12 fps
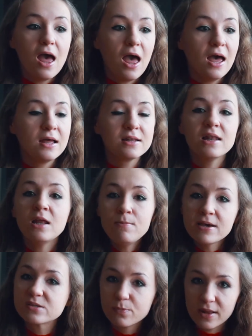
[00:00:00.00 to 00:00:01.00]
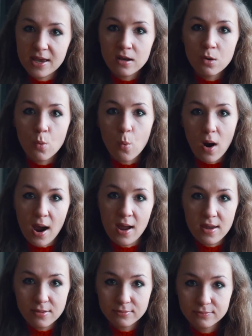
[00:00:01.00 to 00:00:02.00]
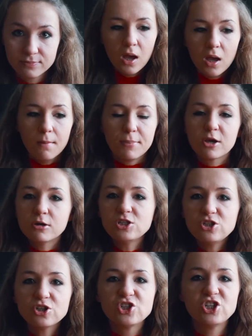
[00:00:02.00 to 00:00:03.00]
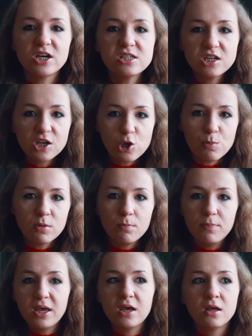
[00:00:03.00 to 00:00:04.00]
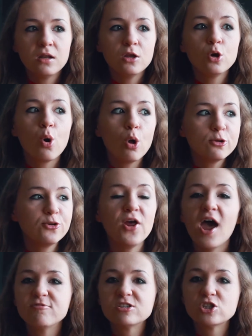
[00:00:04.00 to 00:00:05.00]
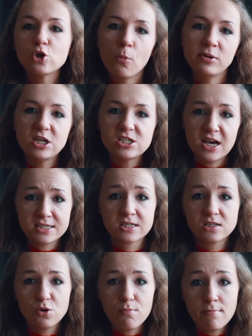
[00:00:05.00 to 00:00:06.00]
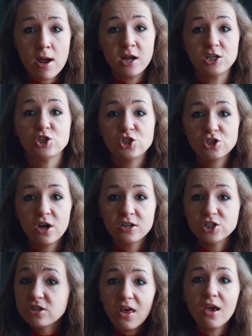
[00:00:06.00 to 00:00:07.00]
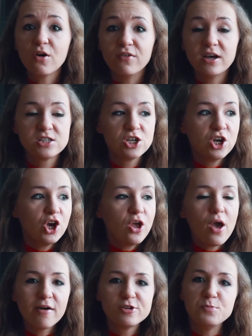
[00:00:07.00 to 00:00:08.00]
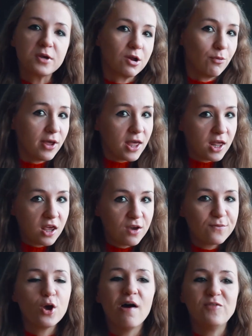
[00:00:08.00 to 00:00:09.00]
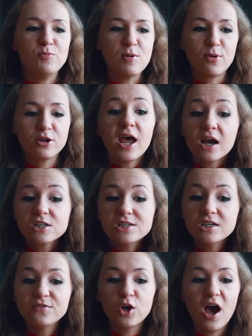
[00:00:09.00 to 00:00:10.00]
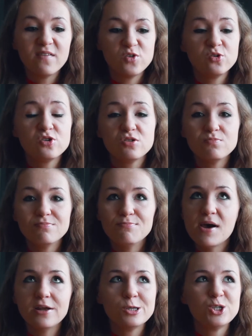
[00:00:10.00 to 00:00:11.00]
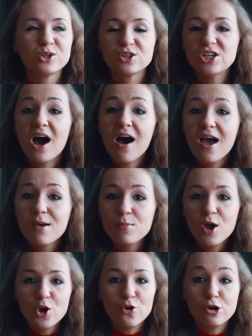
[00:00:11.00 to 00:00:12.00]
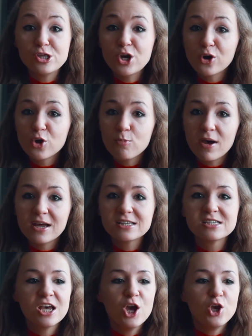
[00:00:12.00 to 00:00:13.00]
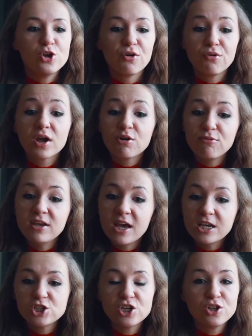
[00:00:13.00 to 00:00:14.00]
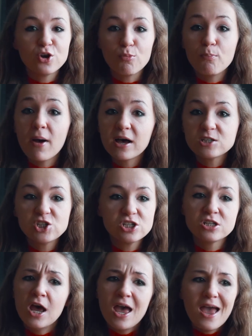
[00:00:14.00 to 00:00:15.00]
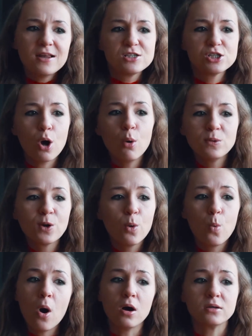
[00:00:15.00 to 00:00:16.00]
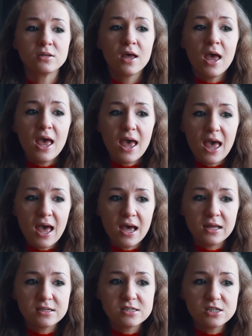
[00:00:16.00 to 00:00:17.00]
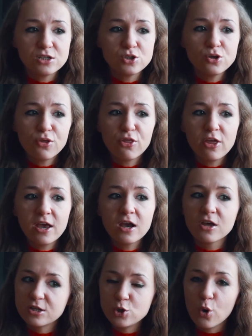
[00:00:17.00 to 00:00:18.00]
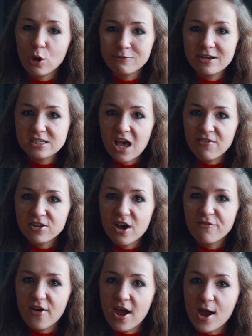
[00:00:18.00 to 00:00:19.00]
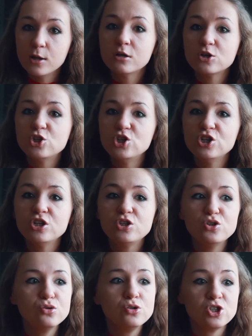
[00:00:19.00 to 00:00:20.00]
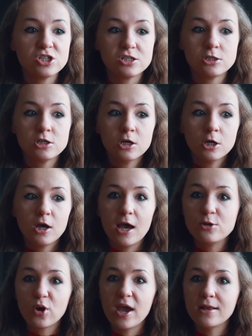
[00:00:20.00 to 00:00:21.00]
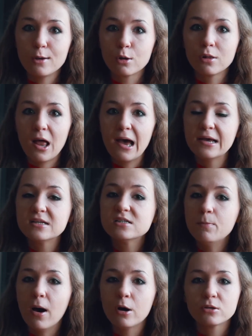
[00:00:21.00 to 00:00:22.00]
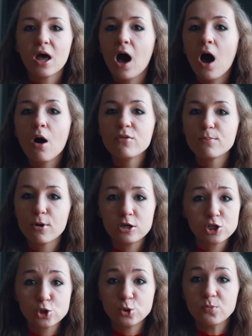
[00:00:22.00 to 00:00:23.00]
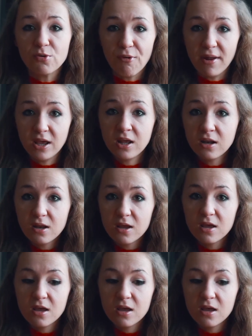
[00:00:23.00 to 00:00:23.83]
And let me explain you why. Because you're just a human being, you already have so many tasks to manage. Just think of it. You have to be creative, you have to be productive, you have to manage your time, your documents, your recreation, your budget, and so it go on. And do you think that you always have enough energy to just educate your client about how the project should be running?